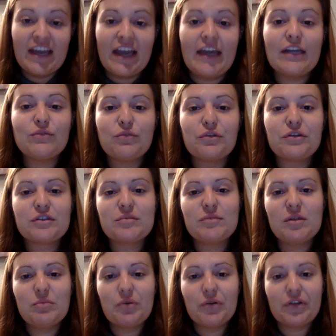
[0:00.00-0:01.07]
and it forced
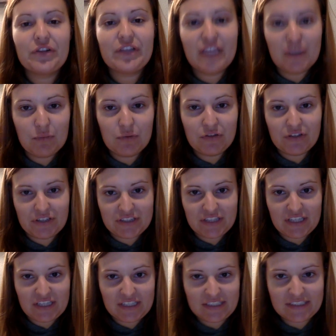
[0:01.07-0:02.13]
me to put a label on
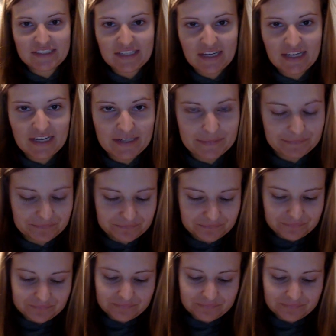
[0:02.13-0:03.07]
things, and